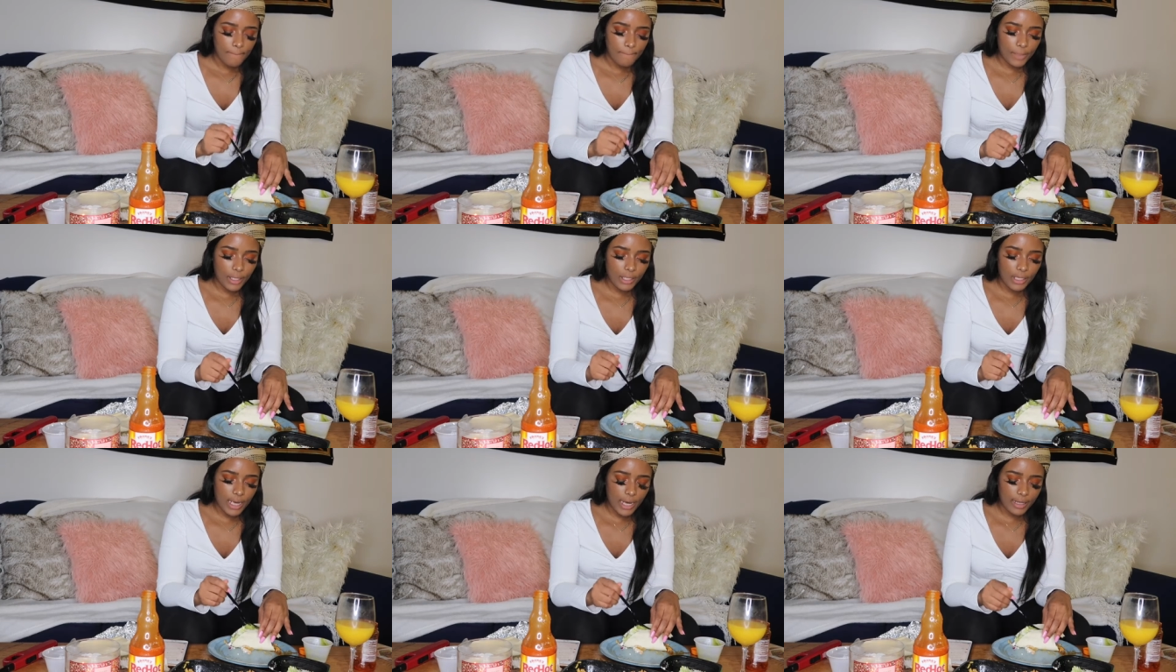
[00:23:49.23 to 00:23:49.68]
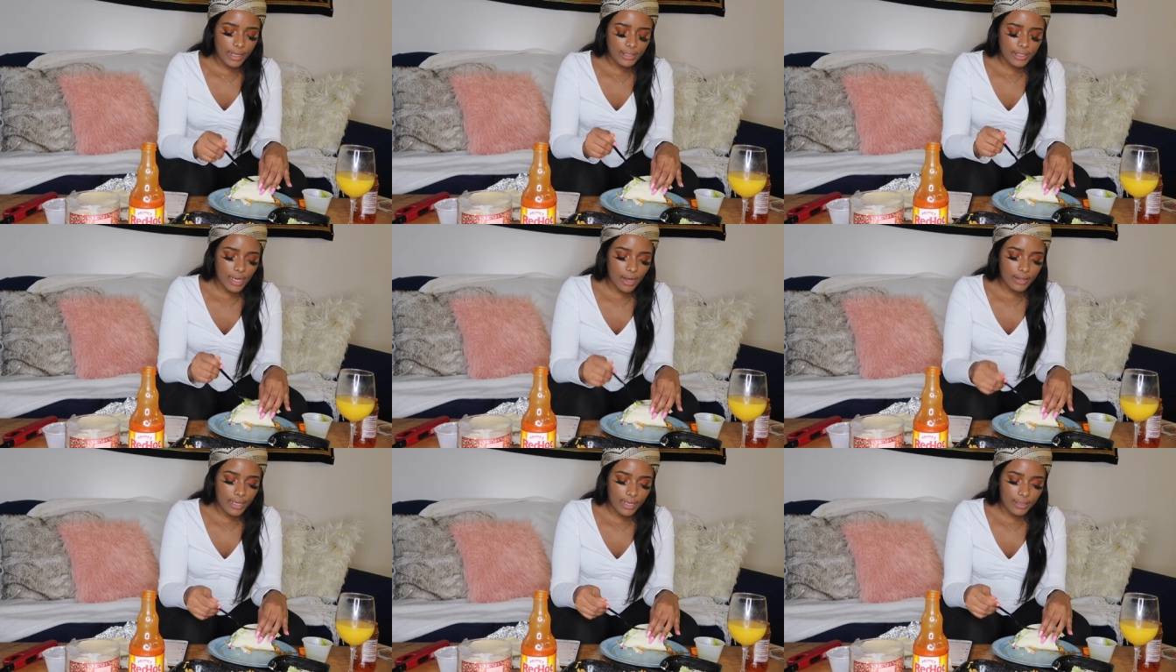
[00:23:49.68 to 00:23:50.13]
But yeah,
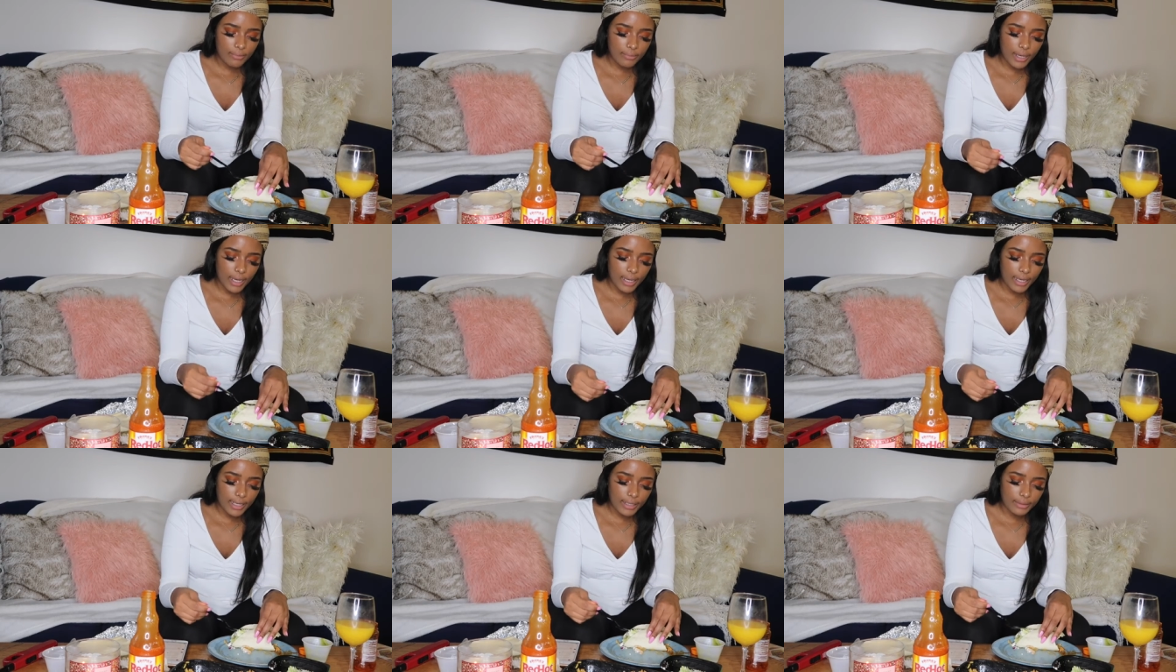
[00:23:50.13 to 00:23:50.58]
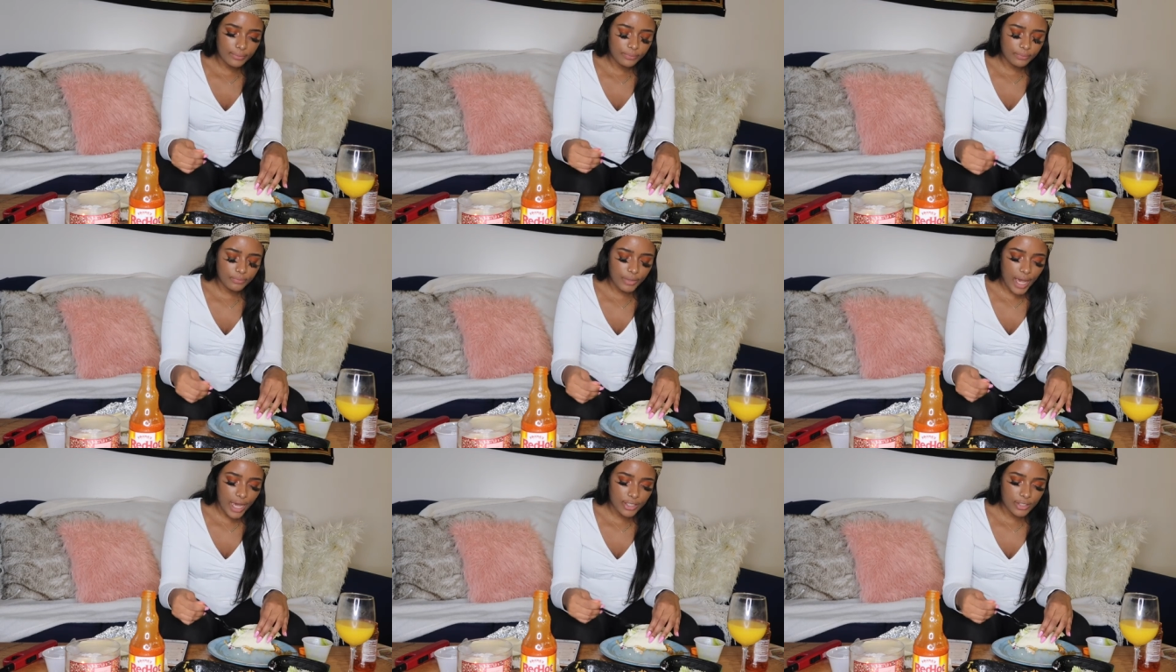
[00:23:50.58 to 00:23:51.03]
that's how like my
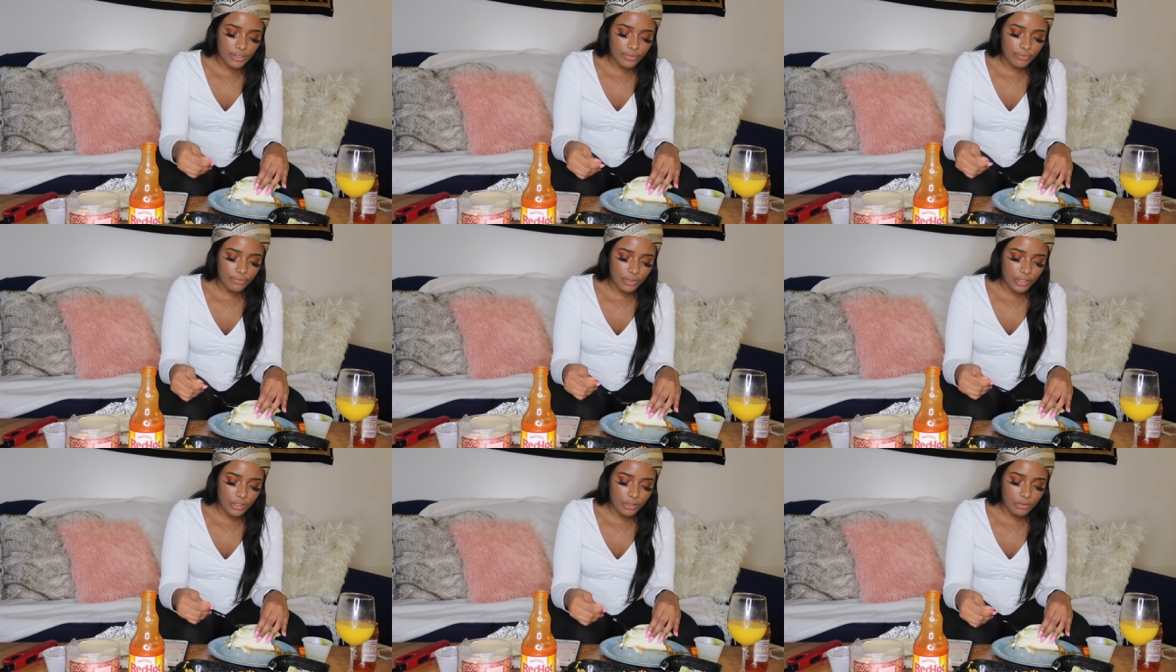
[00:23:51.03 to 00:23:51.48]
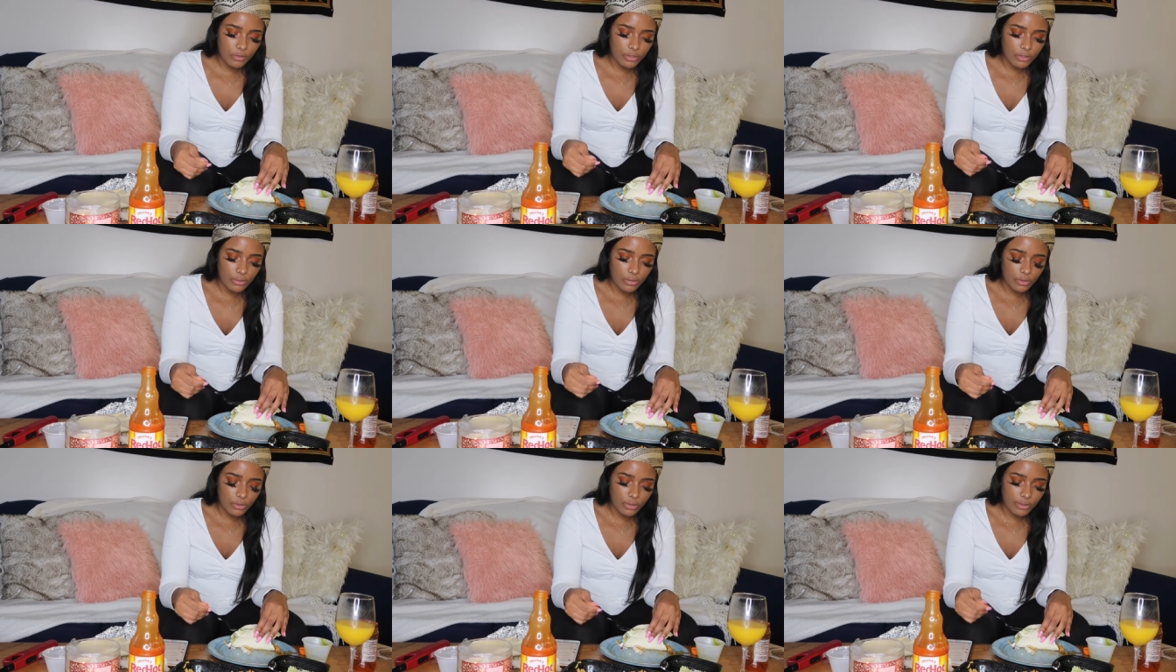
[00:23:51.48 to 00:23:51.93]
passion for
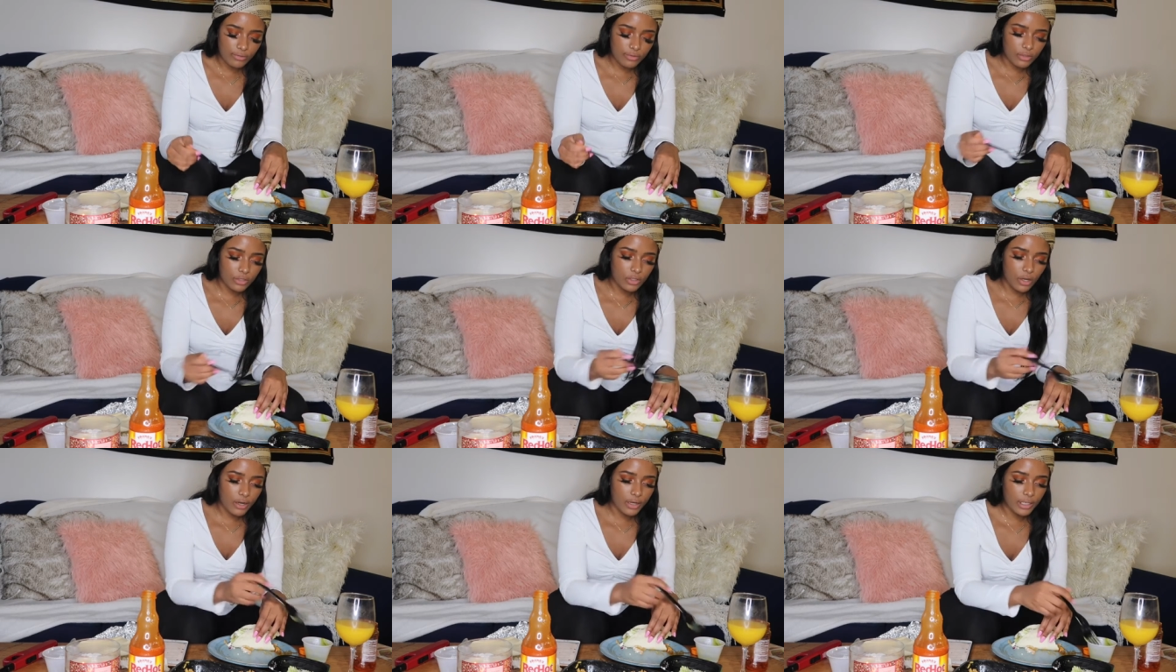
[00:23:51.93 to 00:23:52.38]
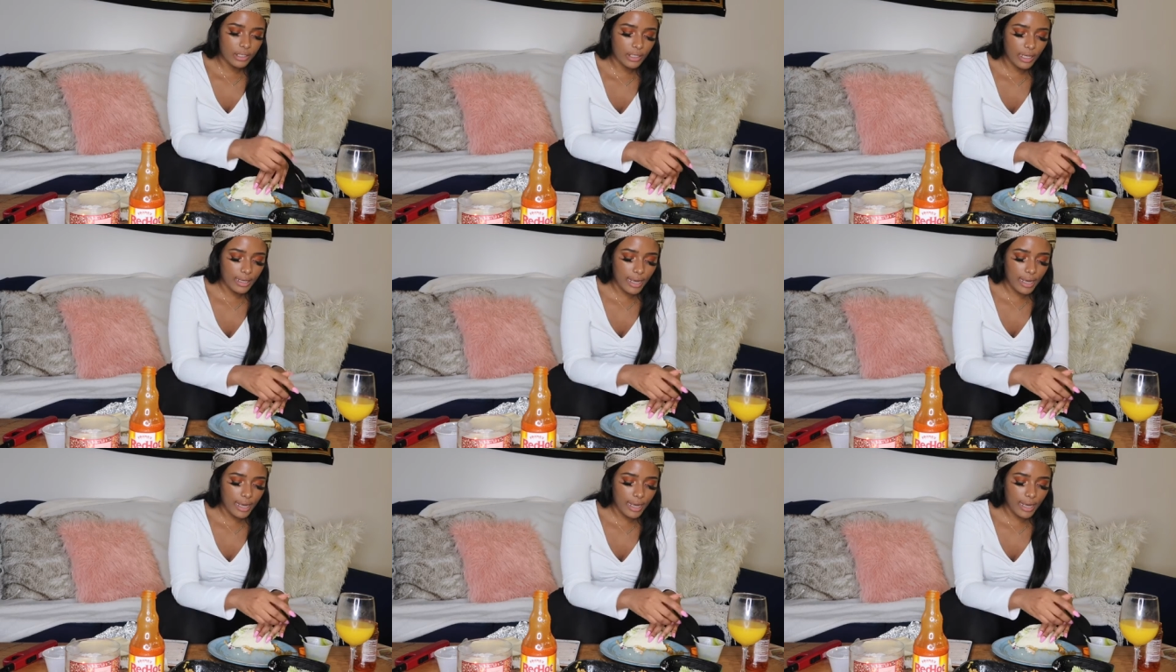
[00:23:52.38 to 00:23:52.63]
YouTube sort of started.